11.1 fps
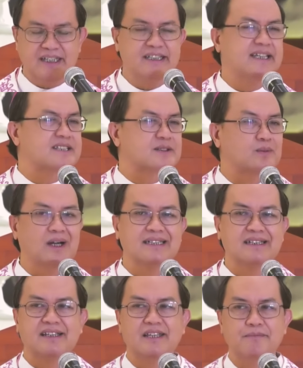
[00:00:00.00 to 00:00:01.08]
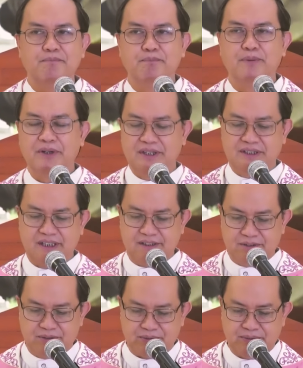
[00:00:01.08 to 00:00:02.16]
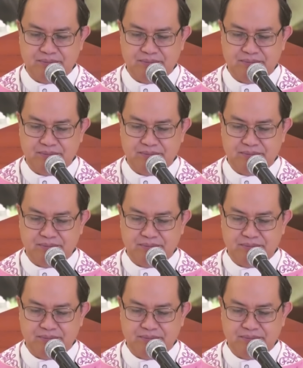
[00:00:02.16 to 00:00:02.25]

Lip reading: It is what he pointed to.